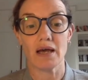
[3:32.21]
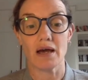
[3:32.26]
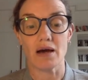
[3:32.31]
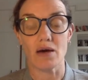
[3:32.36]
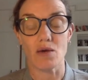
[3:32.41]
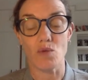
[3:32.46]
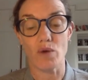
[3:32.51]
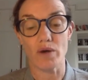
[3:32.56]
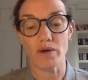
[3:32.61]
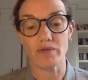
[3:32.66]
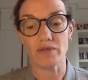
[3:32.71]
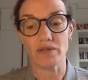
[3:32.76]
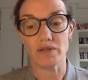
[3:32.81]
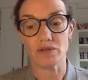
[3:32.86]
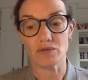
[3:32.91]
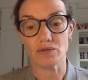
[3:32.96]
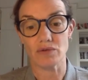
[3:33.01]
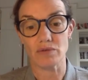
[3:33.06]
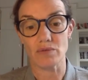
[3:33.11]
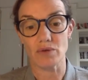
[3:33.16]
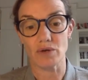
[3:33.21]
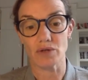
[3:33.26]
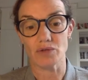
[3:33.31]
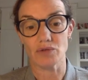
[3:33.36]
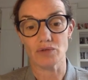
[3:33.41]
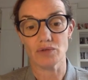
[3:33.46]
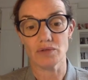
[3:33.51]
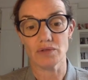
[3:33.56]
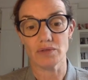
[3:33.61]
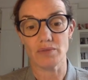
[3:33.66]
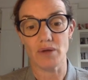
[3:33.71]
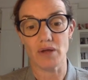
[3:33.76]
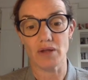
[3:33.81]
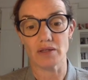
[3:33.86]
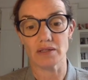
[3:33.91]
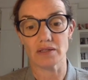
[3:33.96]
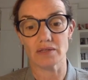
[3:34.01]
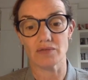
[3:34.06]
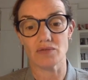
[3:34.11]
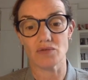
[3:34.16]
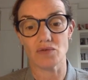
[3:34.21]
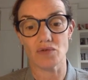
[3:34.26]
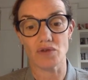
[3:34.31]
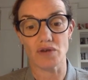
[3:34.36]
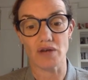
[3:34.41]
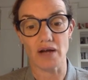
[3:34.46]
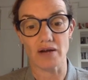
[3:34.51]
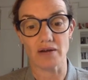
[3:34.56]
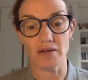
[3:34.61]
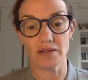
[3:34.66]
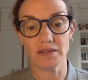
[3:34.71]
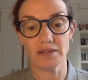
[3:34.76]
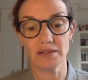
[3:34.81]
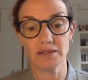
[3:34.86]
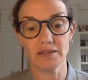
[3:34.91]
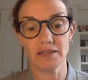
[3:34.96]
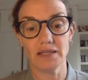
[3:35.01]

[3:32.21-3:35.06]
one of these 3 modules: the politics of Northern Ireland,